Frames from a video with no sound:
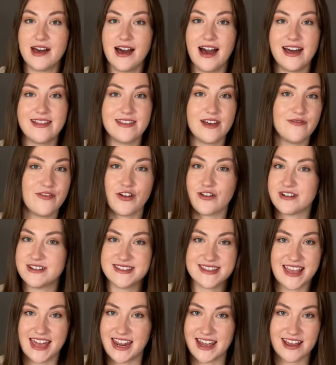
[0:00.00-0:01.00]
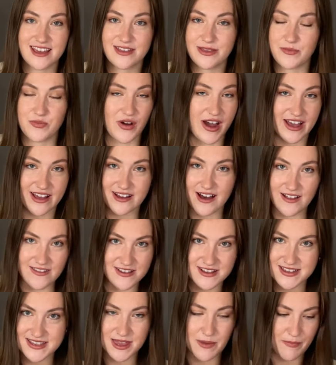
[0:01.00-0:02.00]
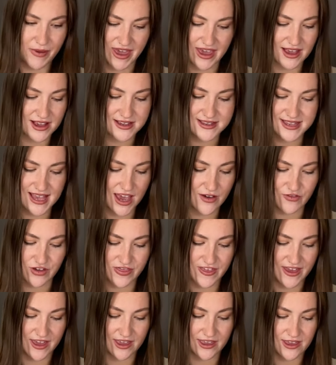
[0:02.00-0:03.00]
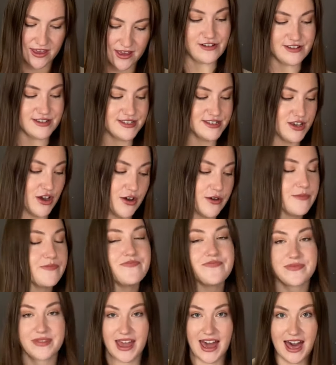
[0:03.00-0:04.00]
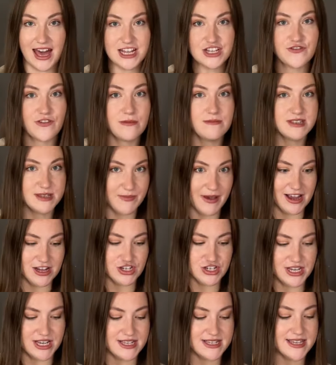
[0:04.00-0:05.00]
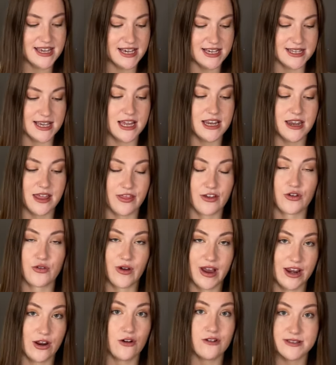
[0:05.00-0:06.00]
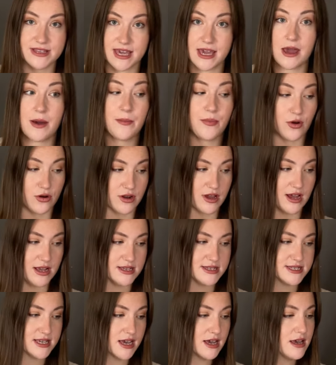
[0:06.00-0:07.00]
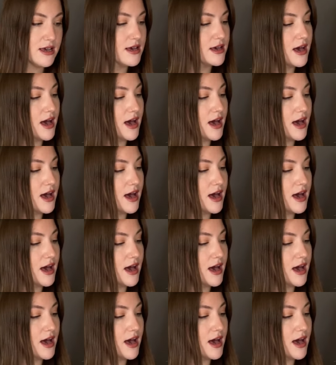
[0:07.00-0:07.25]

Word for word: I love her aesthetic, the bright colors, the pinks, everything. So Ash from Smash Knits is another great Aussie podcaster.